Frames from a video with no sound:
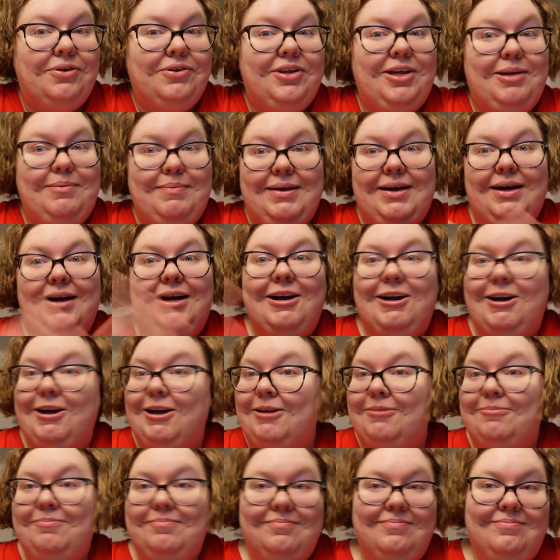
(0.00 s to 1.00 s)

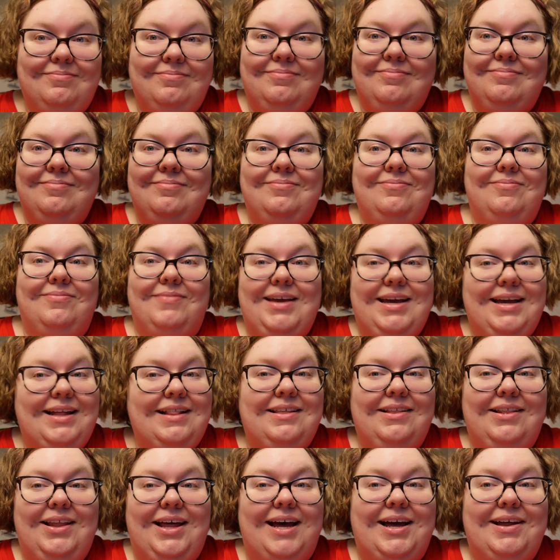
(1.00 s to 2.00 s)
TBR. It's
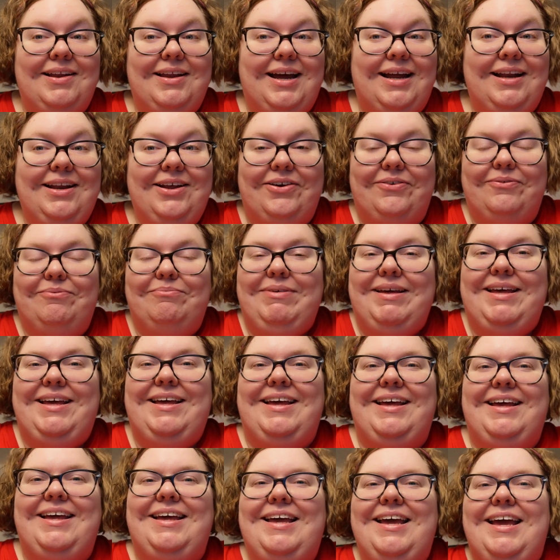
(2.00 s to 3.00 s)
a lot, I know.
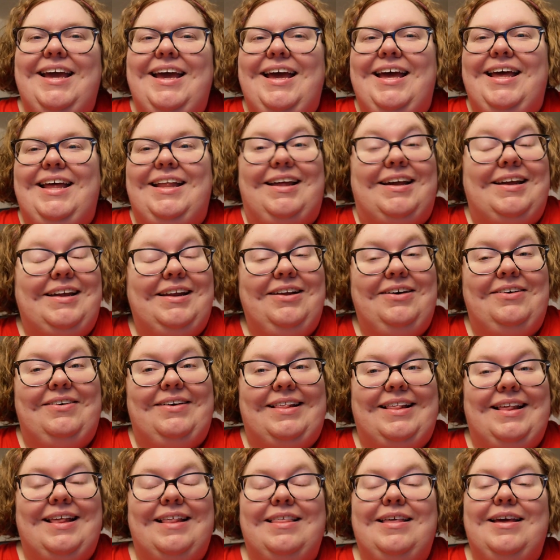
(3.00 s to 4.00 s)
Like it
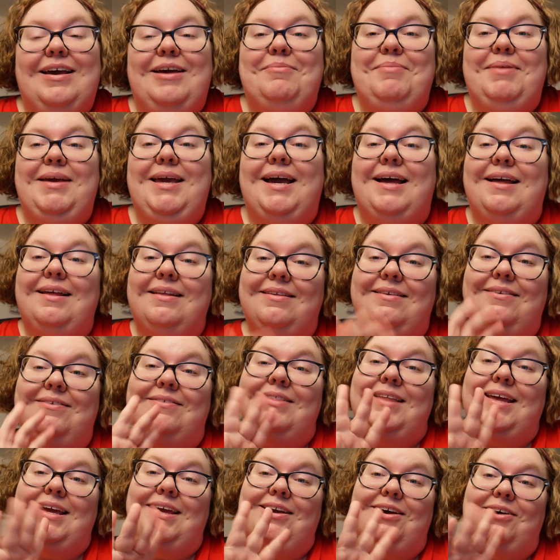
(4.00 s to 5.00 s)
always is. But yeah, so
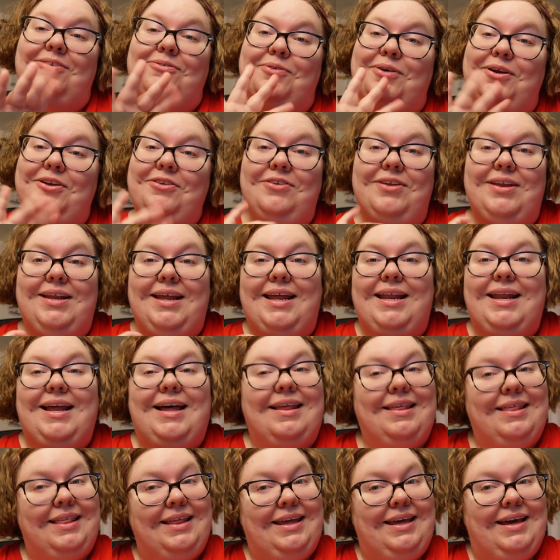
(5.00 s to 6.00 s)
thank y'all for watching and
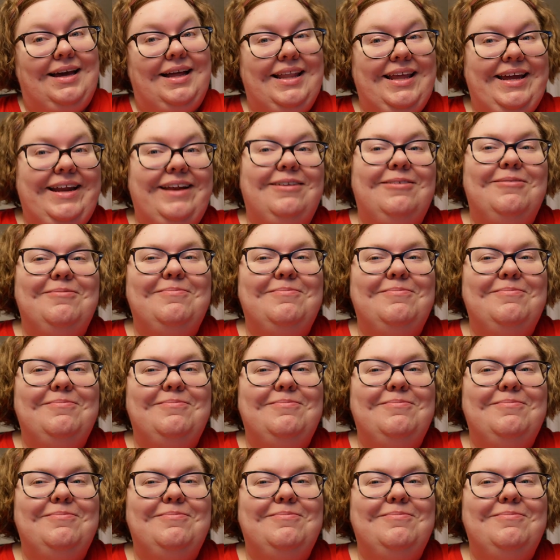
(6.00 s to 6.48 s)
I'll see y'all later.